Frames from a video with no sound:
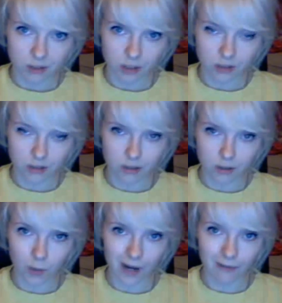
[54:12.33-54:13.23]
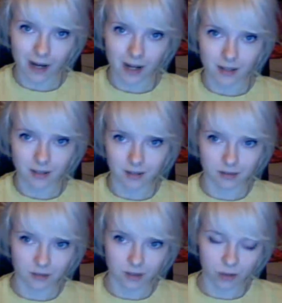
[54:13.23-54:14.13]
Just sweat rags.
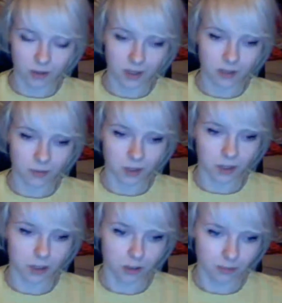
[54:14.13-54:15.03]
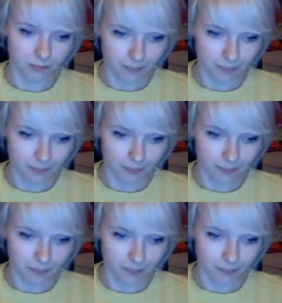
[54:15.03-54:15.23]
Talk about them on YouTube.